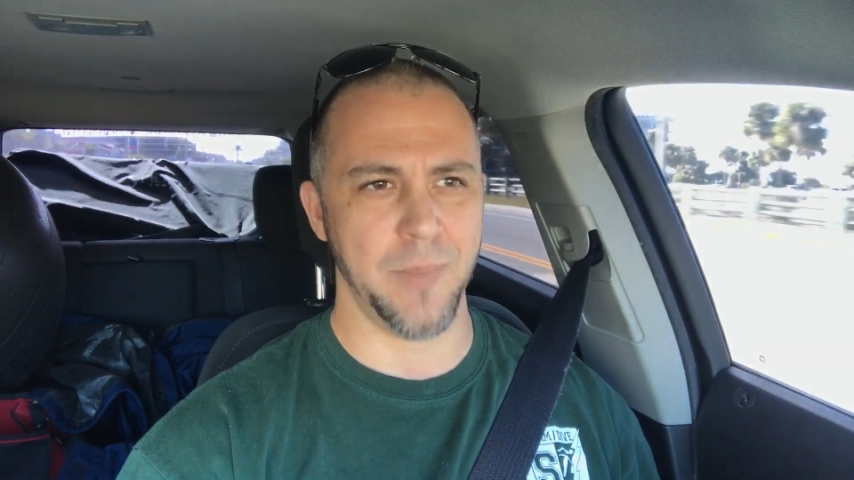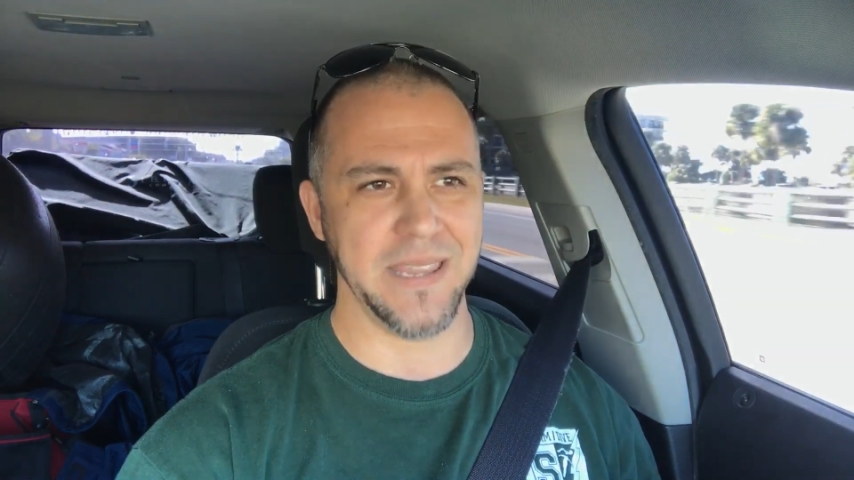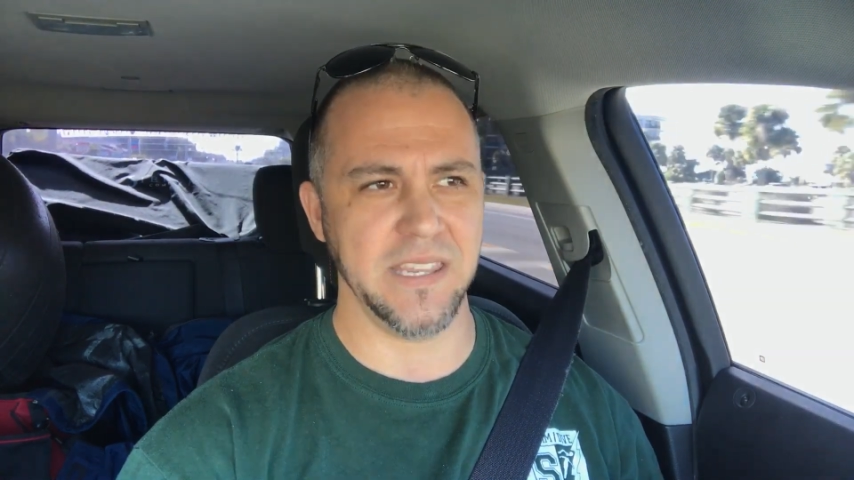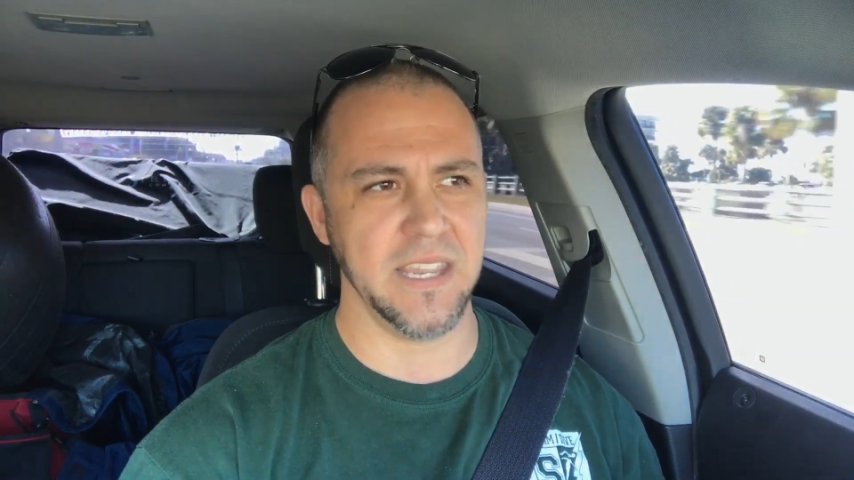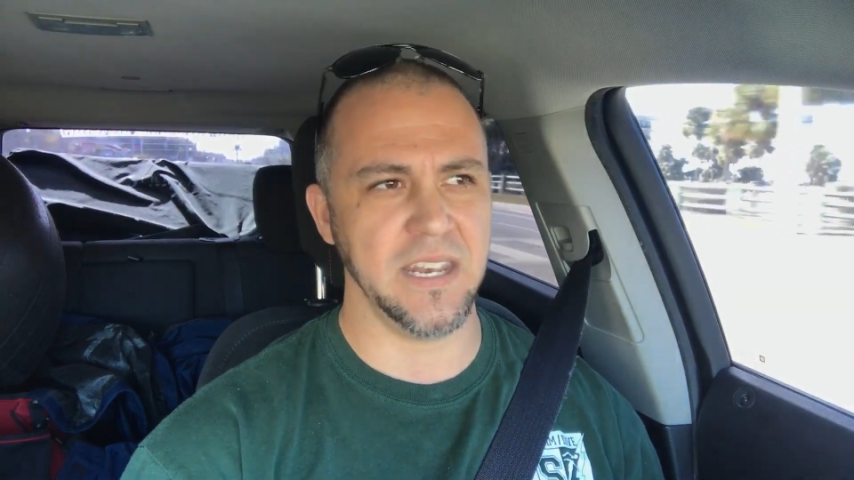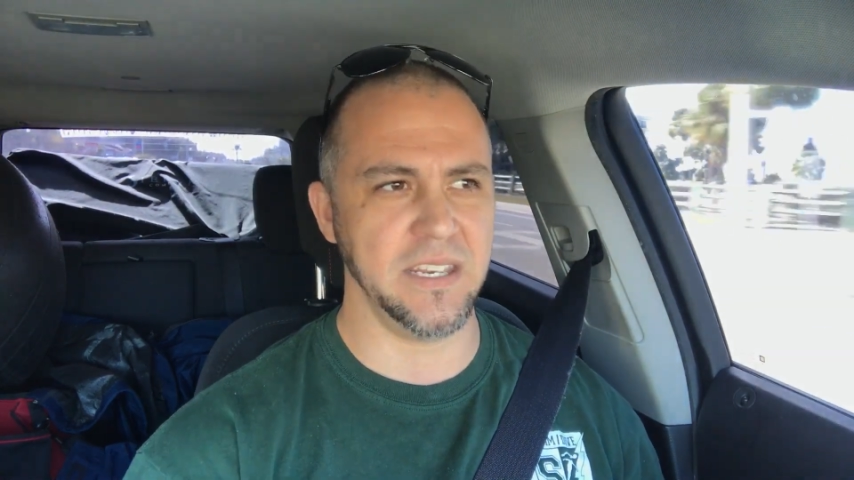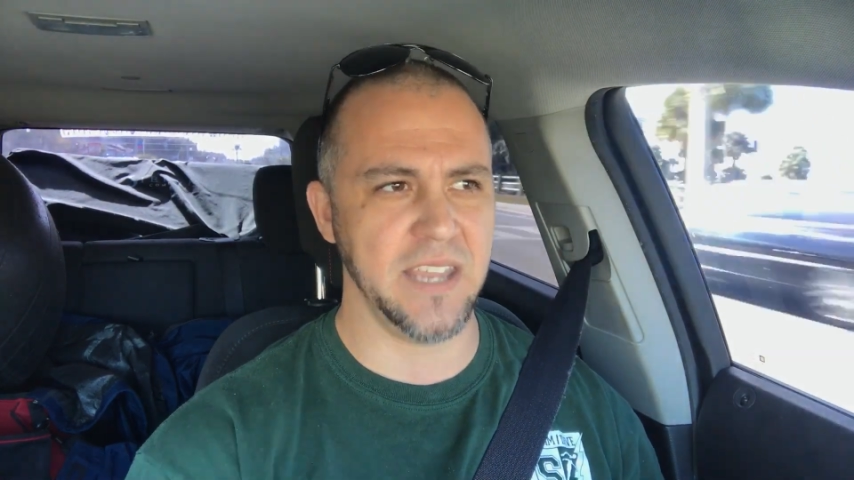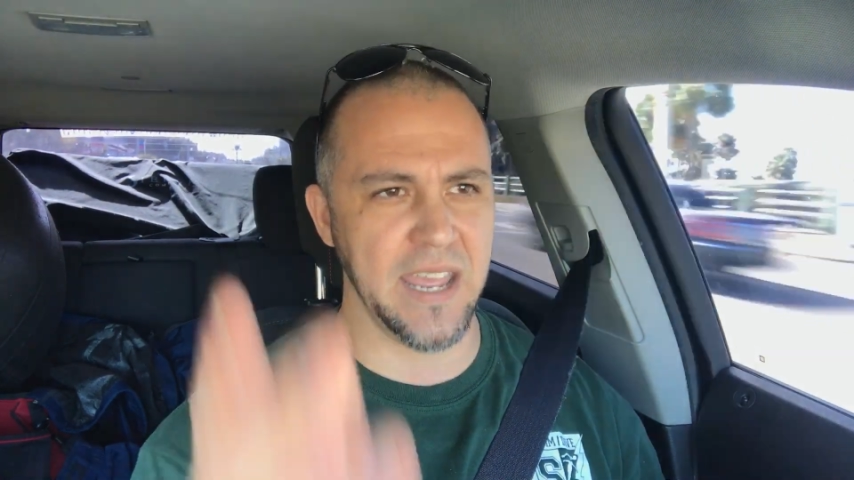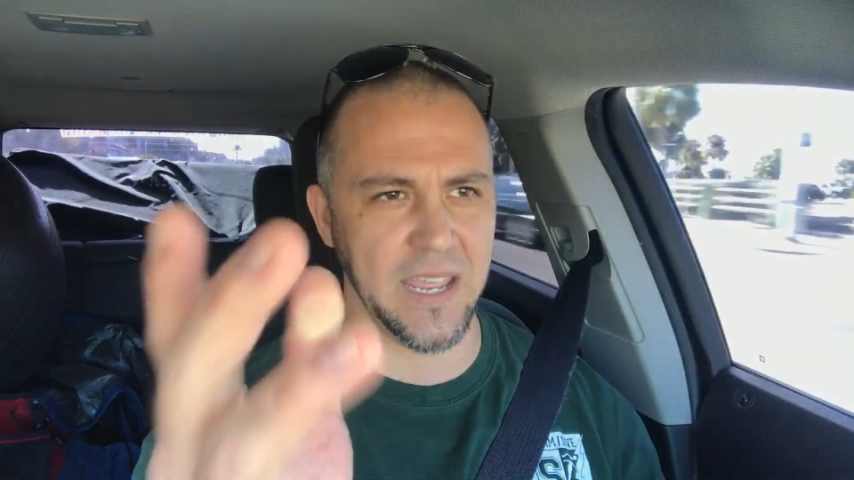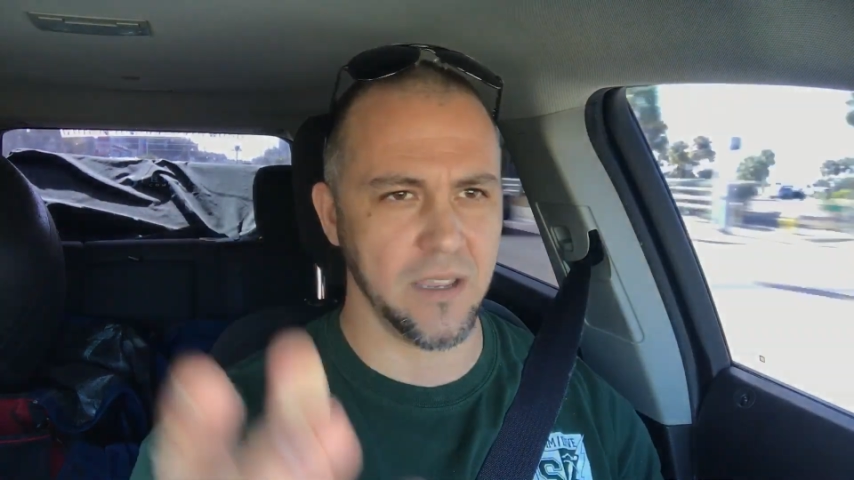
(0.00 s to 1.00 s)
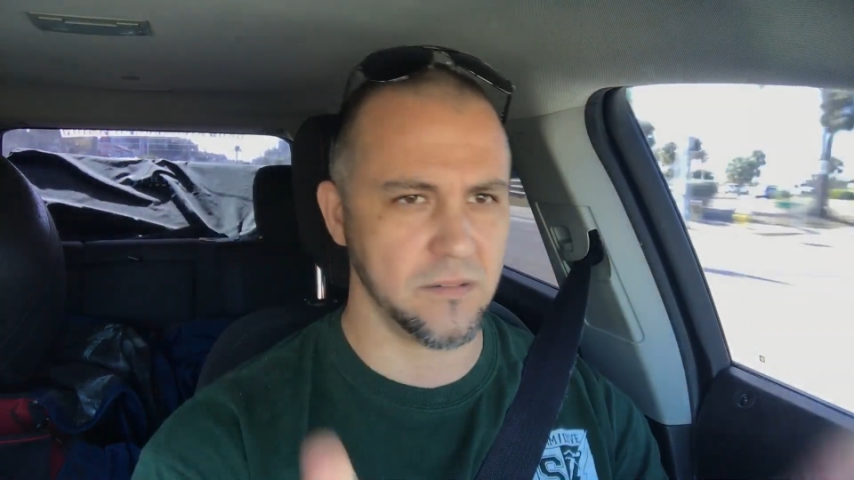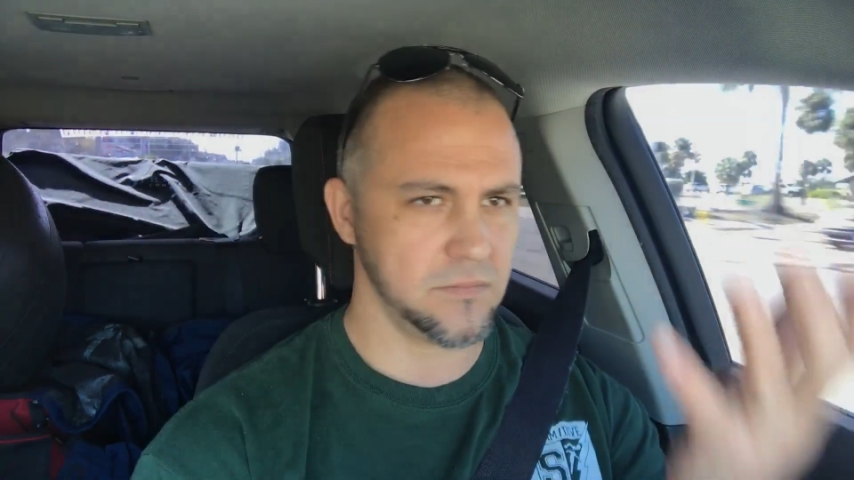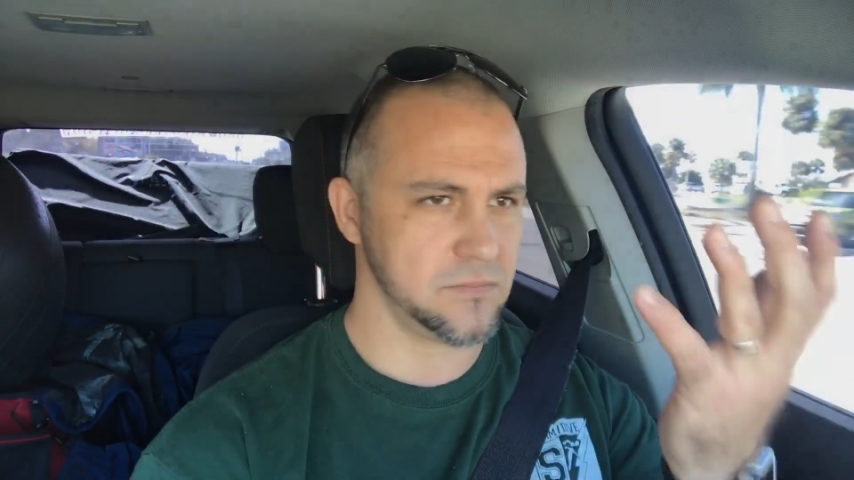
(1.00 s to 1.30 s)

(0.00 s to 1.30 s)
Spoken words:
My yin and yang.